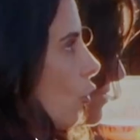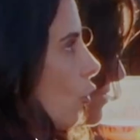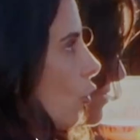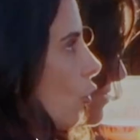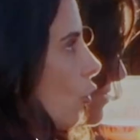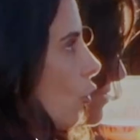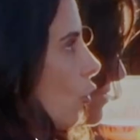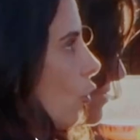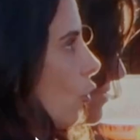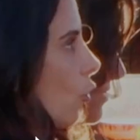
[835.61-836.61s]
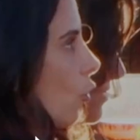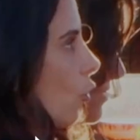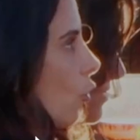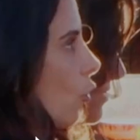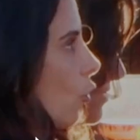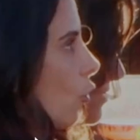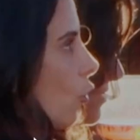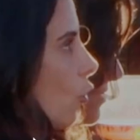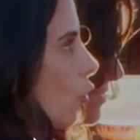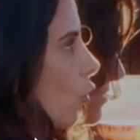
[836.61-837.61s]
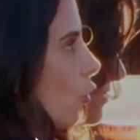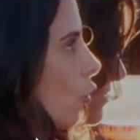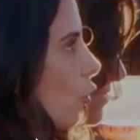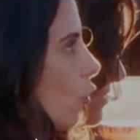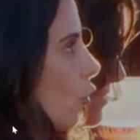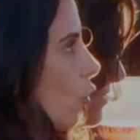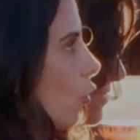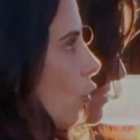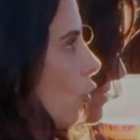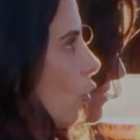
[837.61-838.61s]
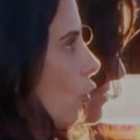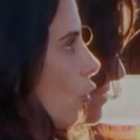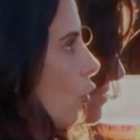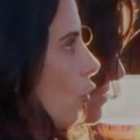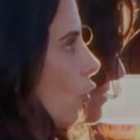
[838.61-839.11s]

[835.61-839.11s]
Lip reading: (silent)